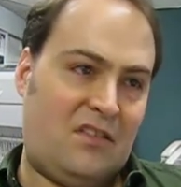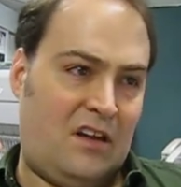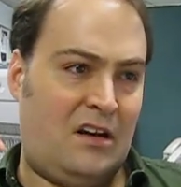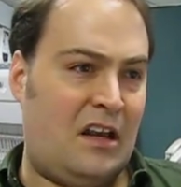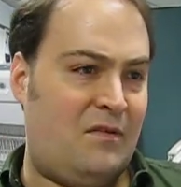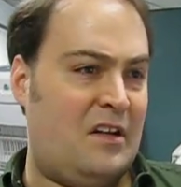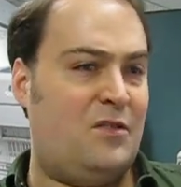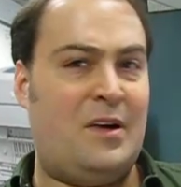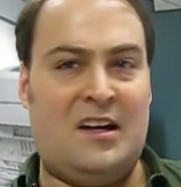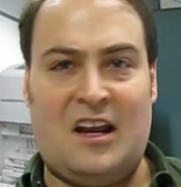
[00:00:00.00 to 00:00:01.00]
and if
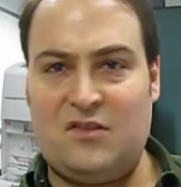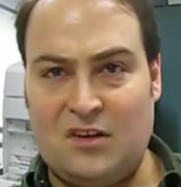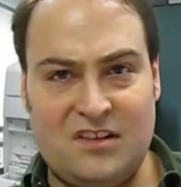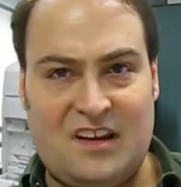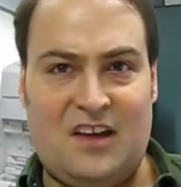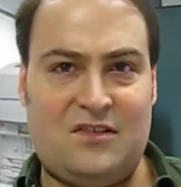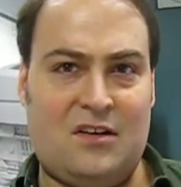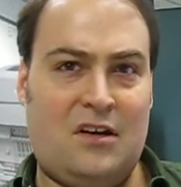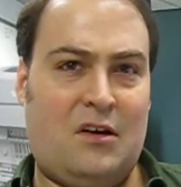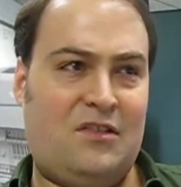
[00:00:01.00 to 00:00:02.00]
there's been a national
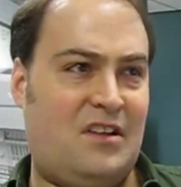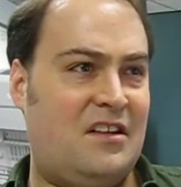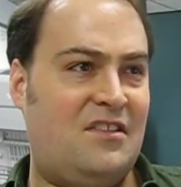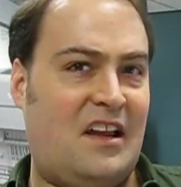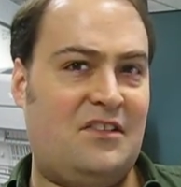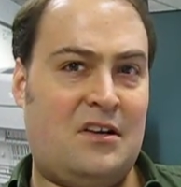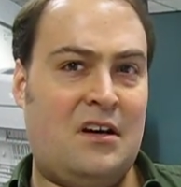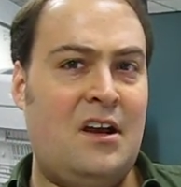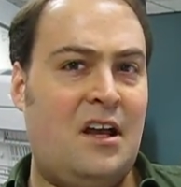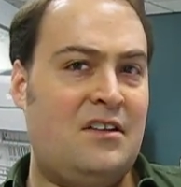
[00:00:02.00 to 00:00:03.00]
disaster or state disaster
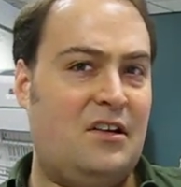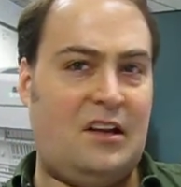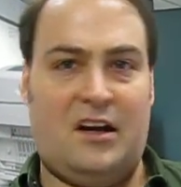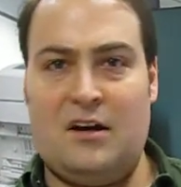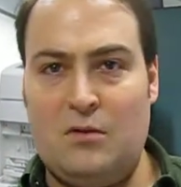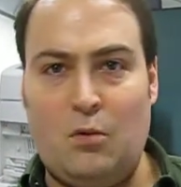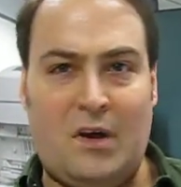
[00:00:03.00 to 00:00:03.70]
declared,